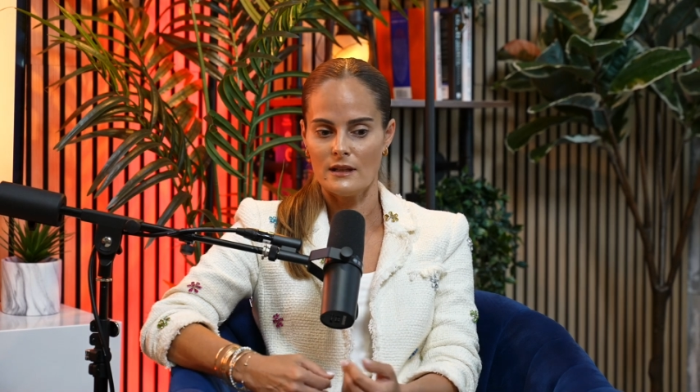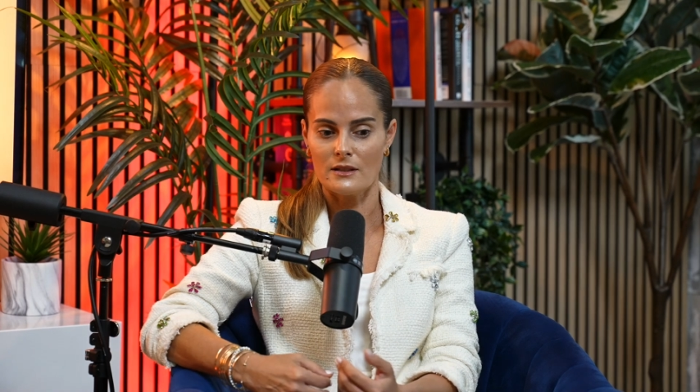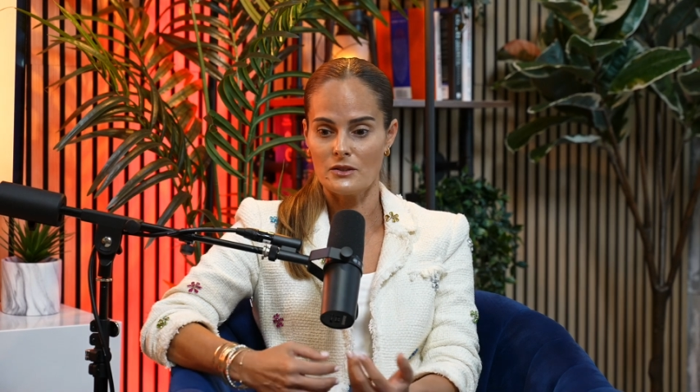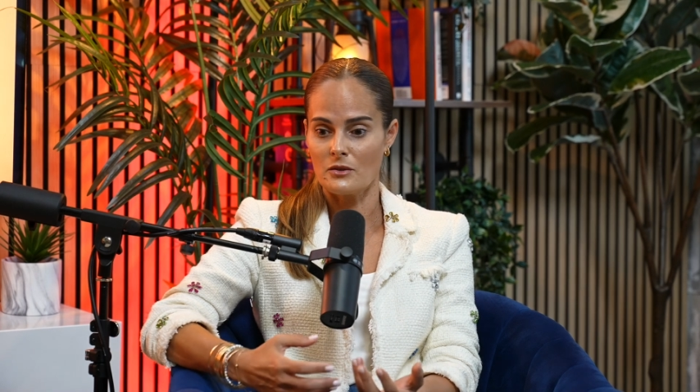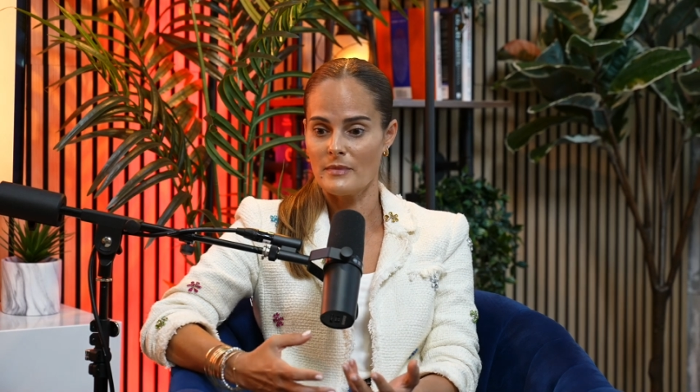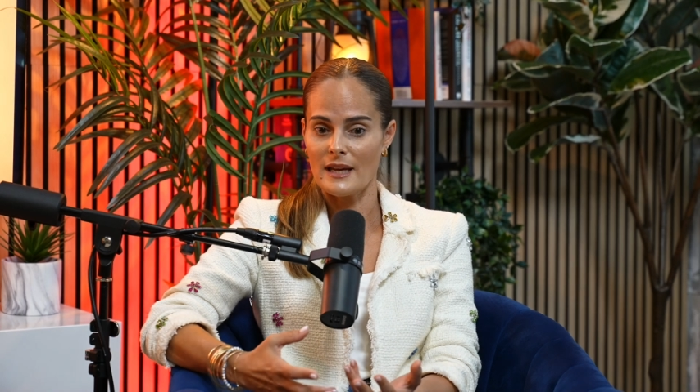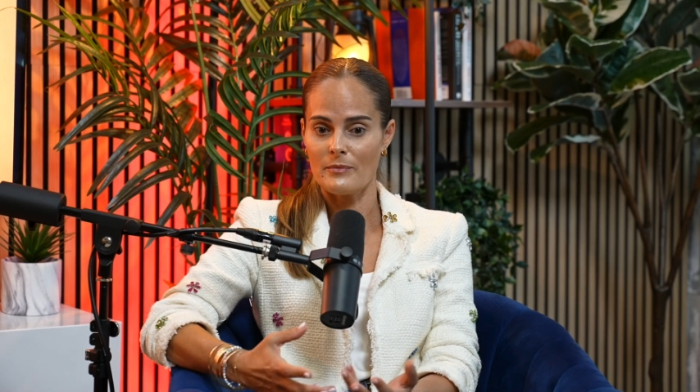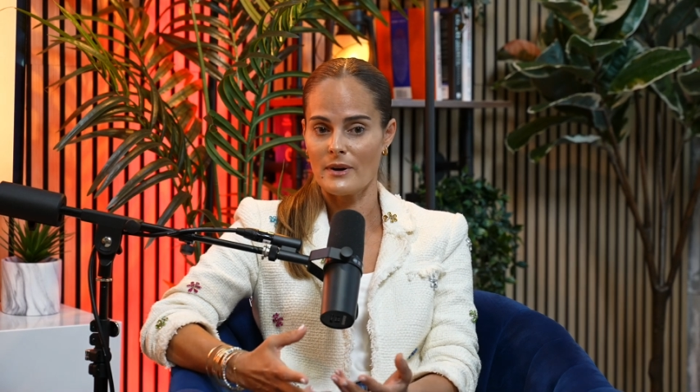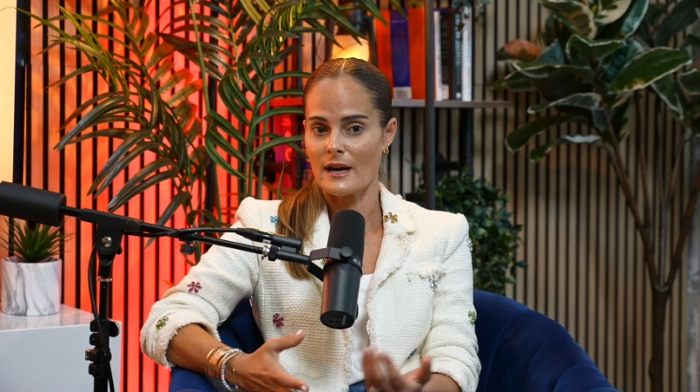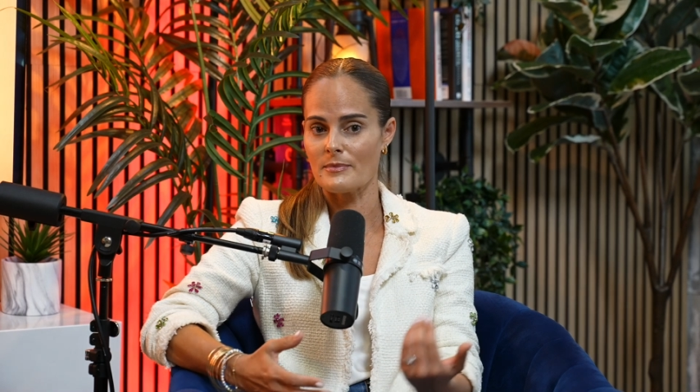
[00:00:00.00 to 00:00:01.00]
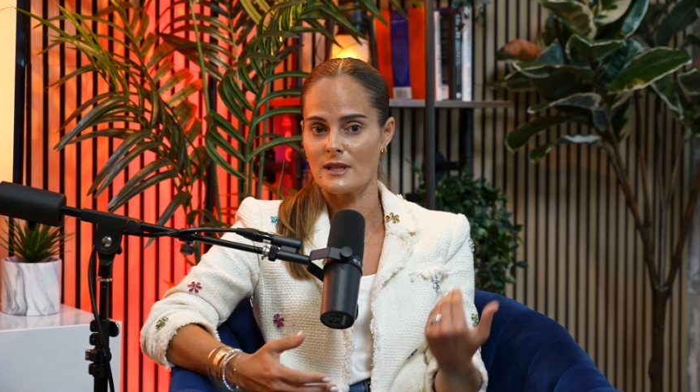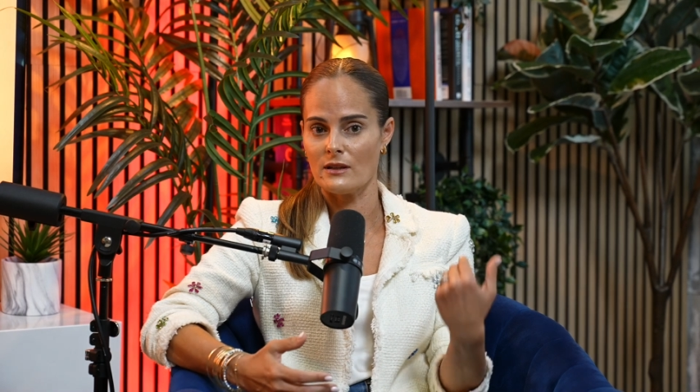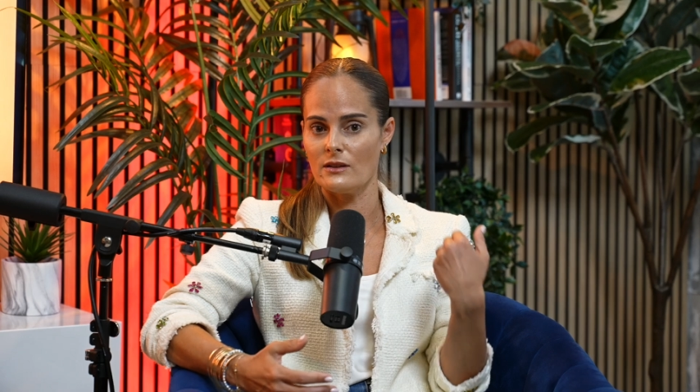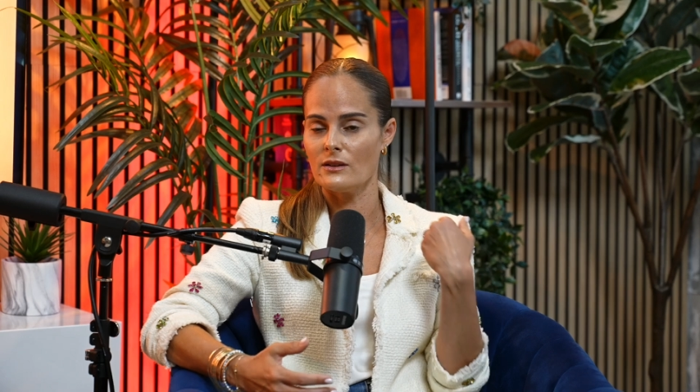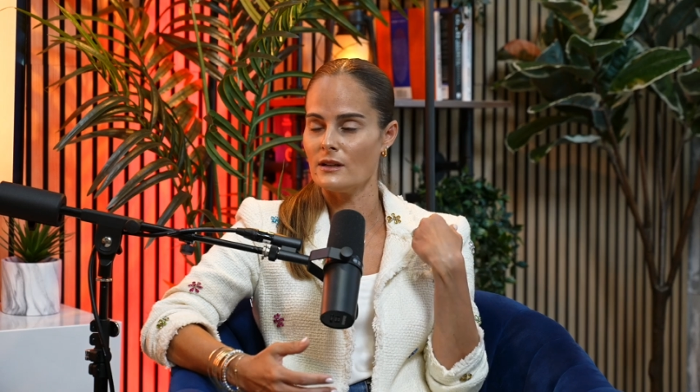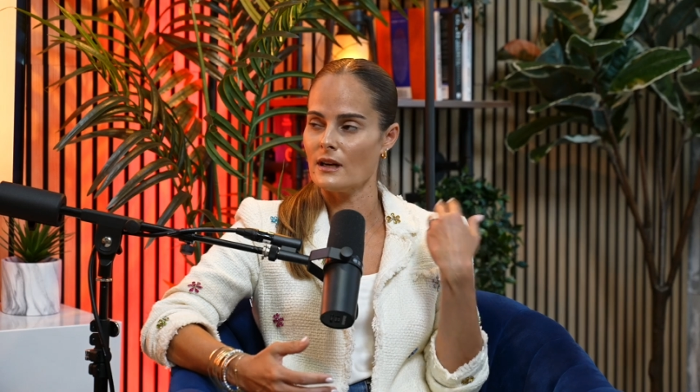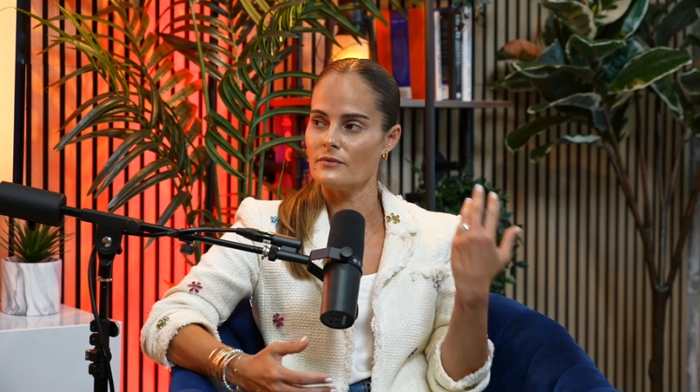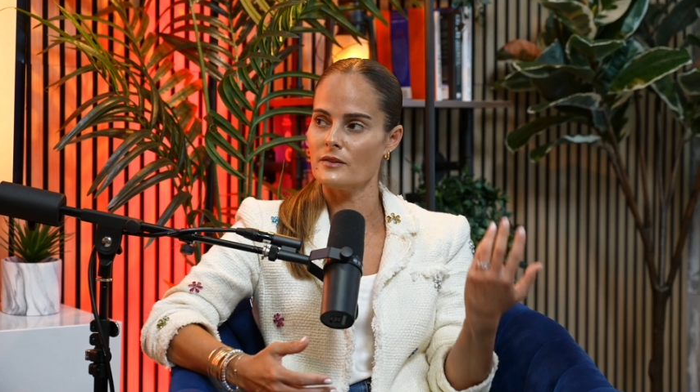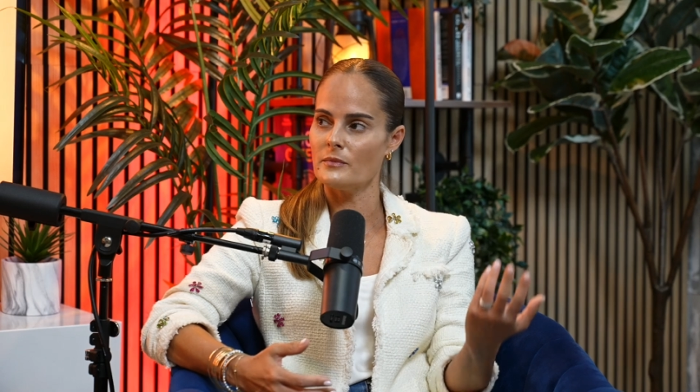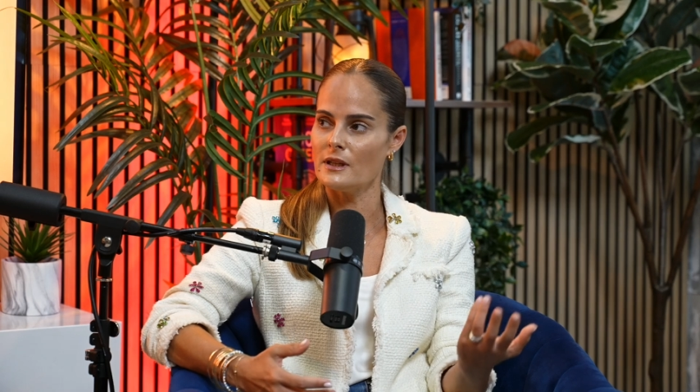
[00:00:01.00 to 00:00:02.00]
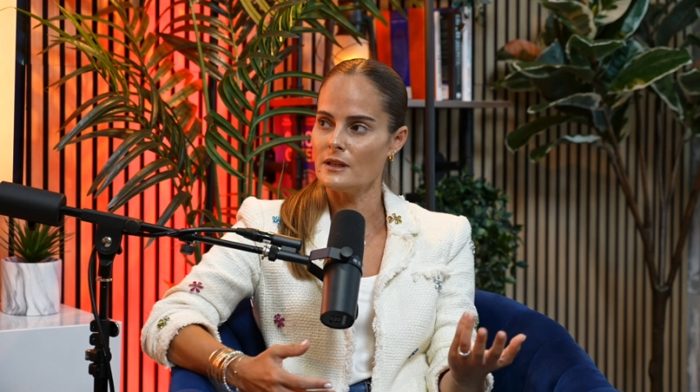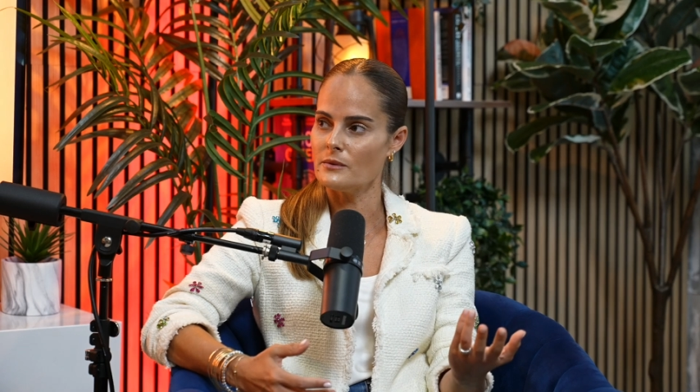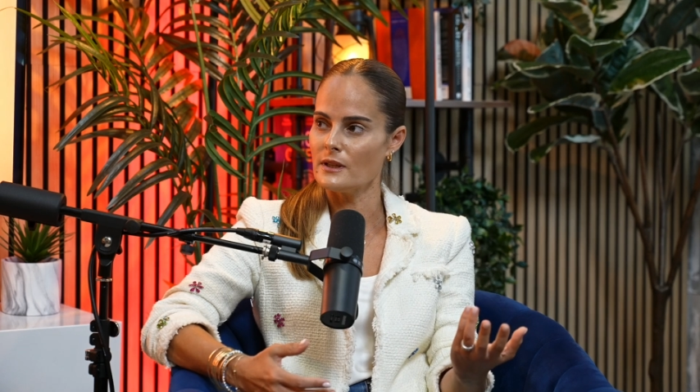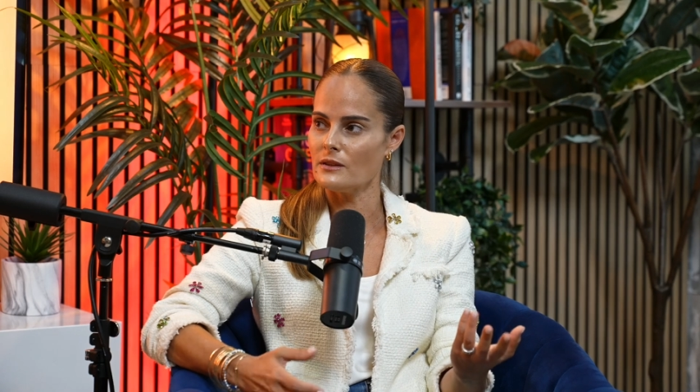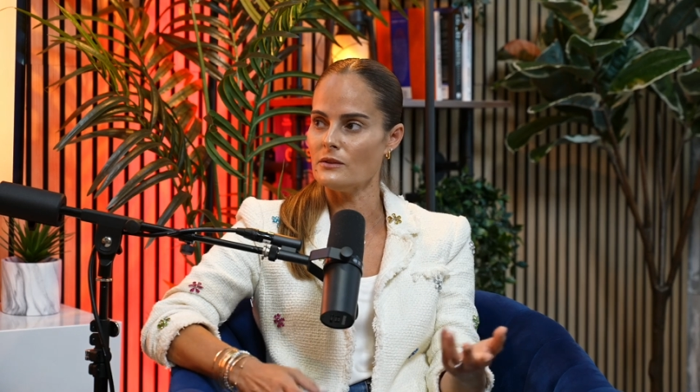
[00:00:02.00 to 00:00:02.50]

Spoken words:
a domain perhaps that you're not familiar with.